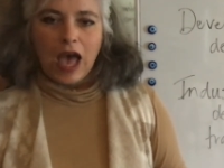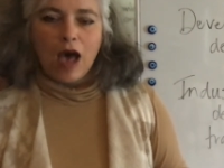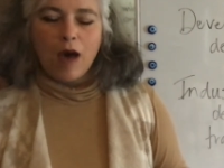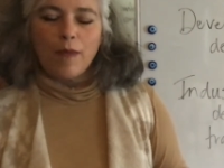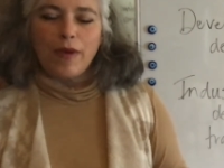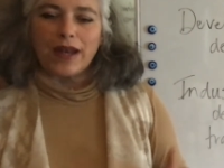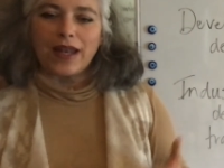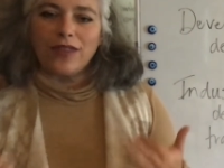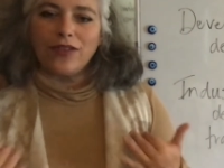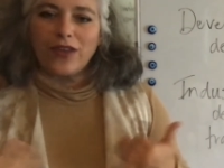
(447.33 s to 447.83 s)

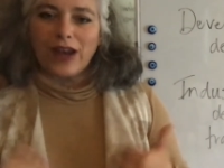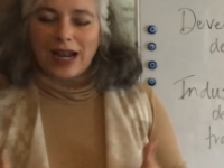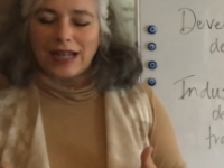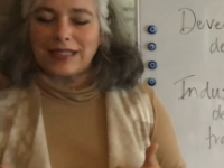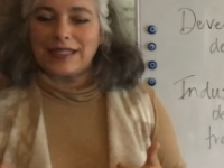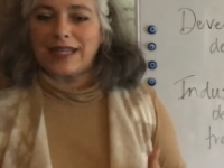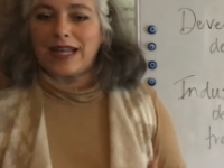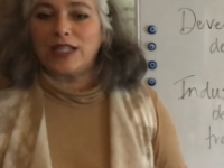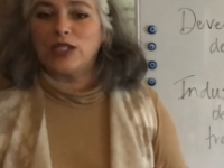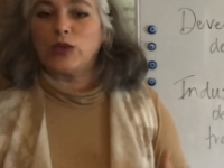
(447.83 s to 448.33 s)
But in the United
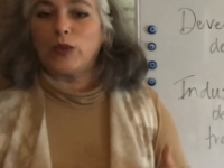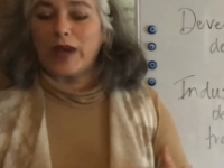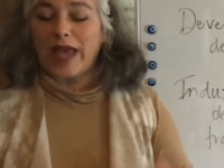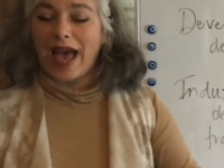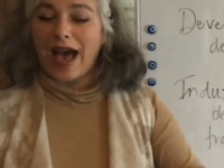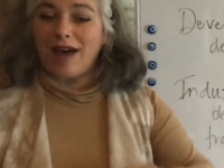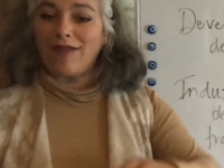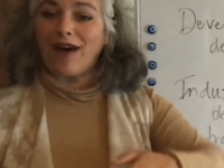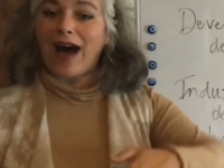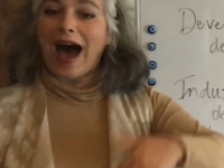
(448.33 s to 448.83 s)
States, we
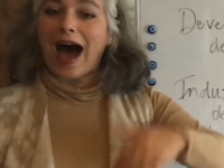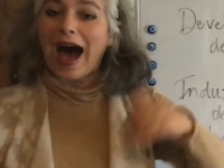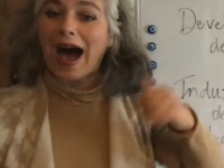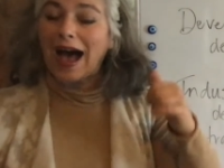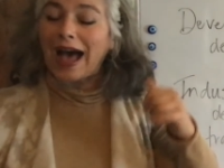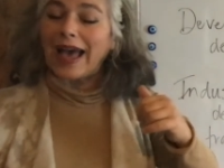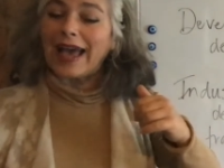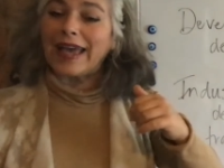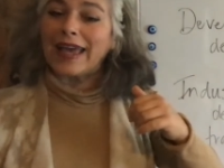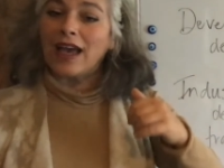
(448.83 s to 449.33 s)
have
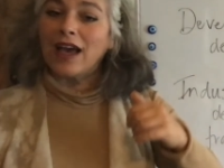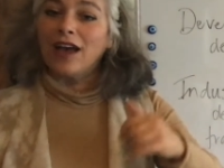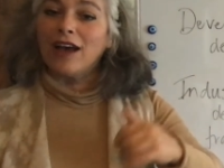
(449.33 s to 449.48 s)
high